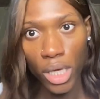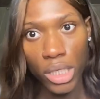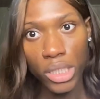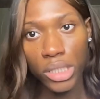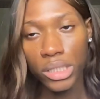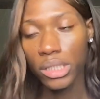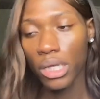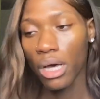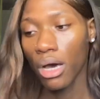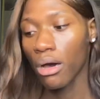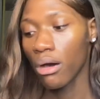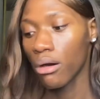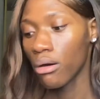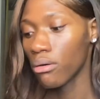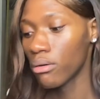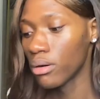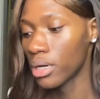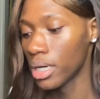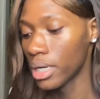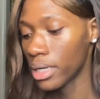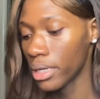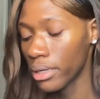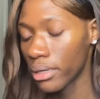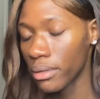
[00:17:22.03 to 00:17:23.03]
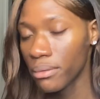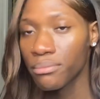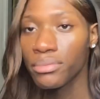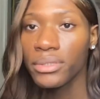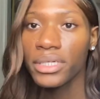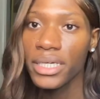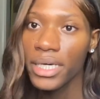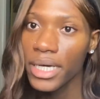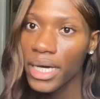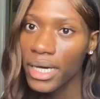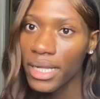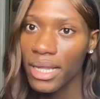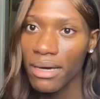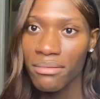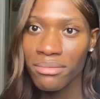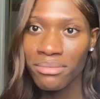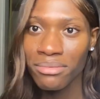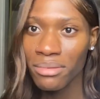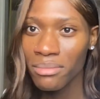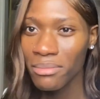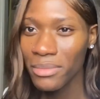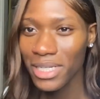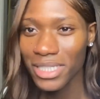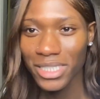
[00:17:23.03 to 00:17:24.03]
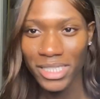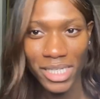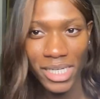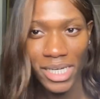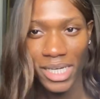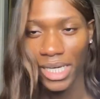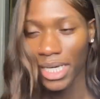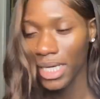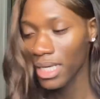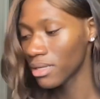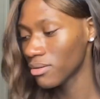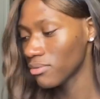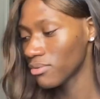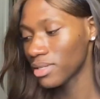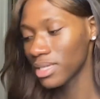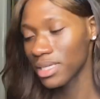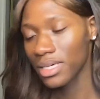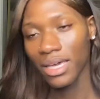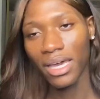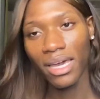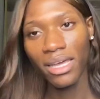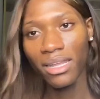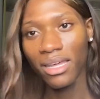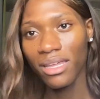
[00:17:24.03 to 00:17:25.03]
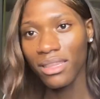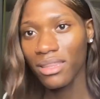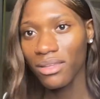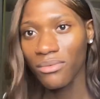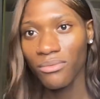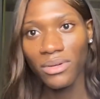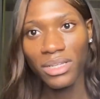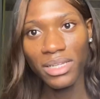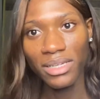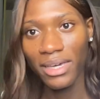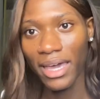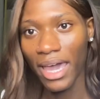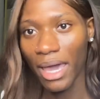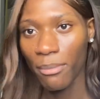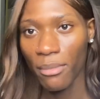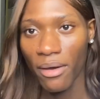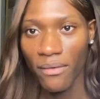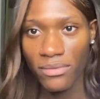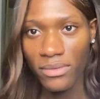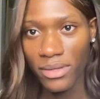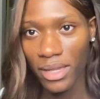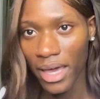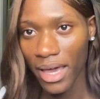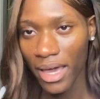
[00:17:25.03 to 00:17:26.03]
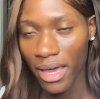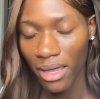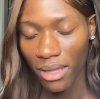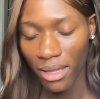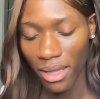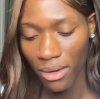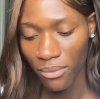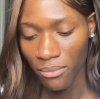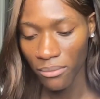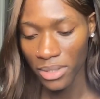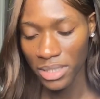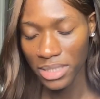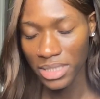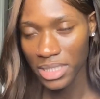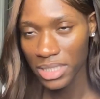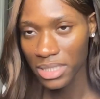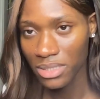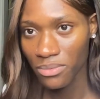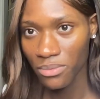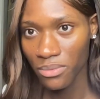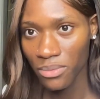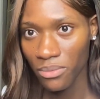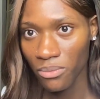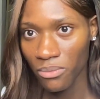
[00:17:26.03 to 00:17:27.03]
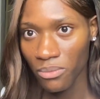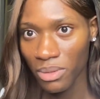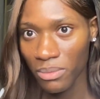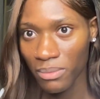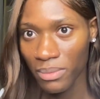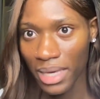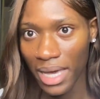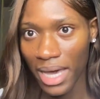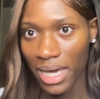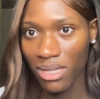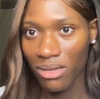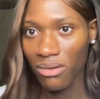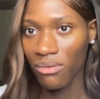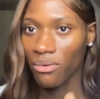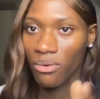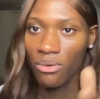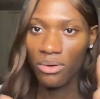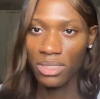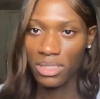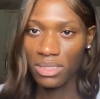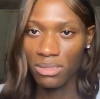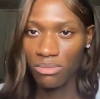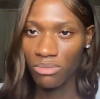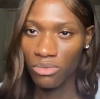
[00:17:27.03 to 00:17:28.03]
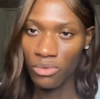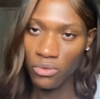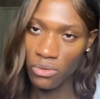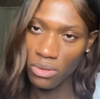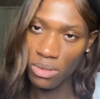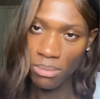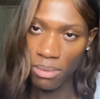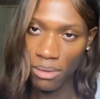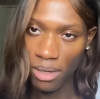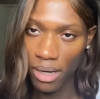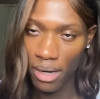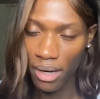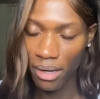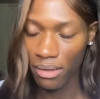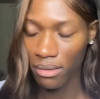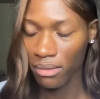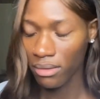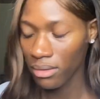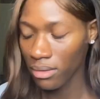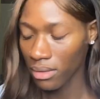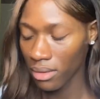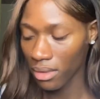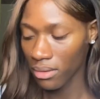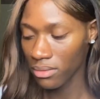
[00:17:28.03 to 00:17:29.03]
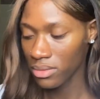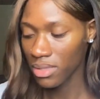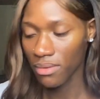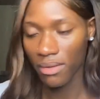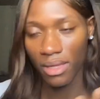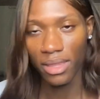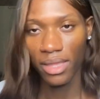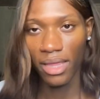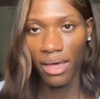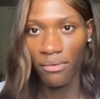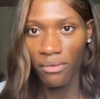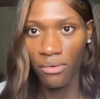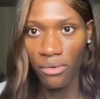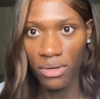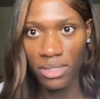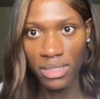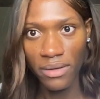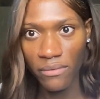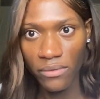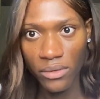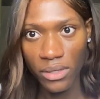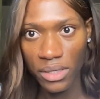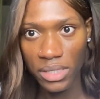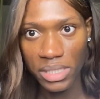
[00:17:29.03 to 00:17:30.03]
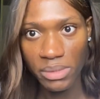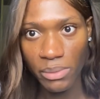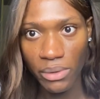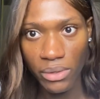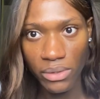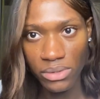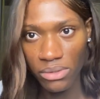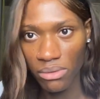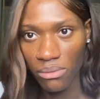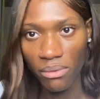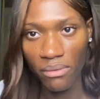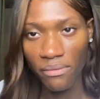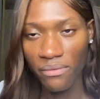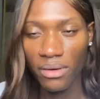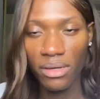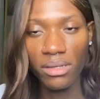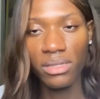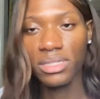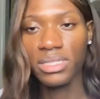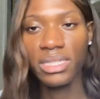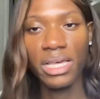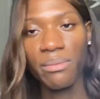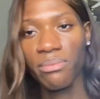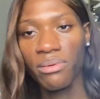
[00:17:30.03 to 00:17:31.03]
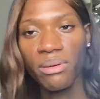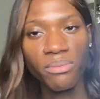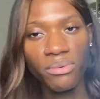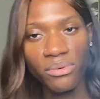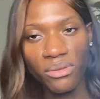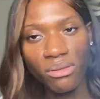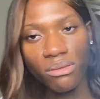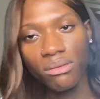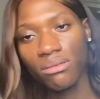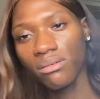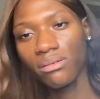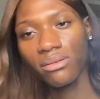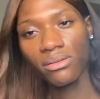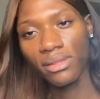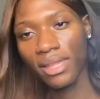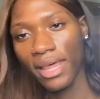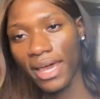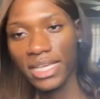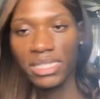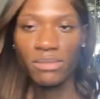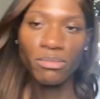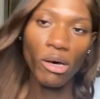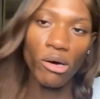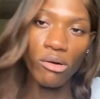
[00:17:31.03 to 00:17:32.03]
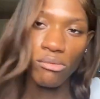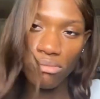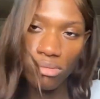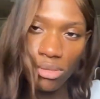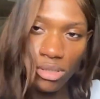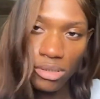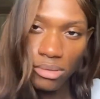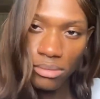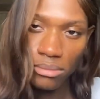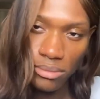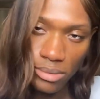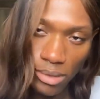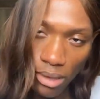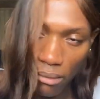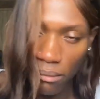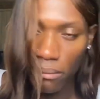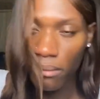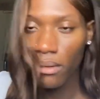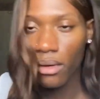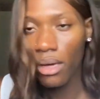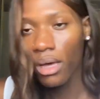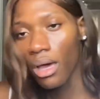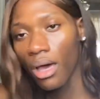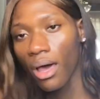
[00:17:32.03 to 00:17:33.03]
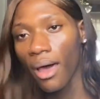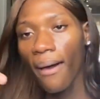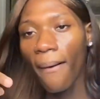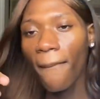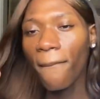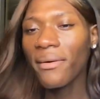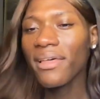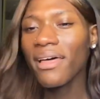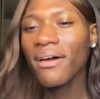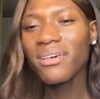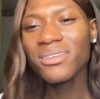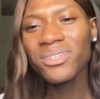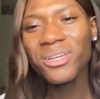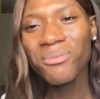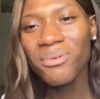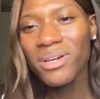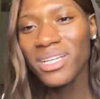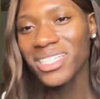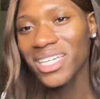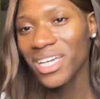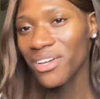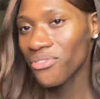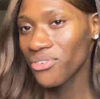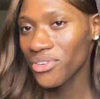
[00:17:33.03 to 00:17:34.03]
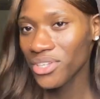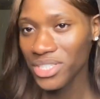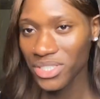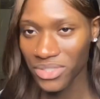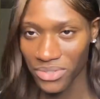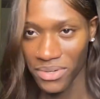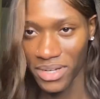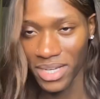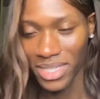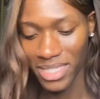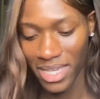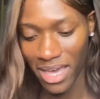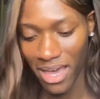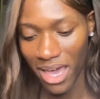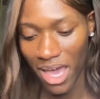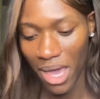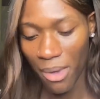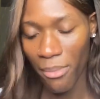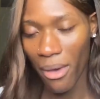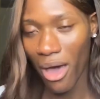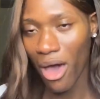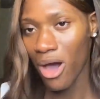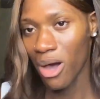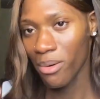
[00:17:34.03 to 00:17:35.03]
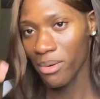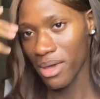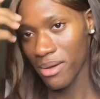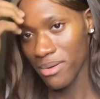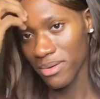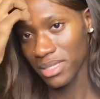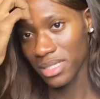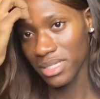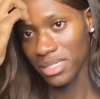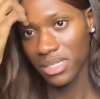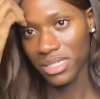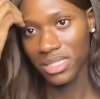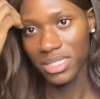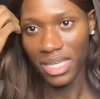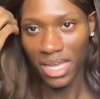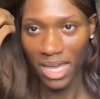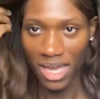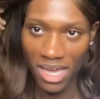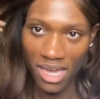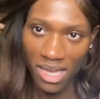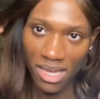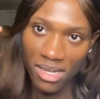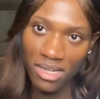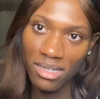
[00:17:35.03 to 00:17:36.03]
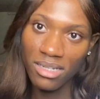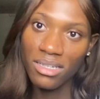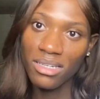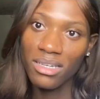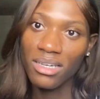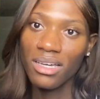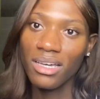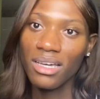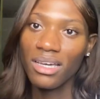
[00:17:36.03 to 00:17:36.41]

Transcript: So, um, but yeah, that was pretty much it. He didn't really, and nothing really came after that. Like, we just, we, we kind of, of course, grew apart, you know, so like that. Of course, after you get exposed, you won't fuck the same people that exposed you. So, but that's pretty much it for this story time. I hope y'all was entertained.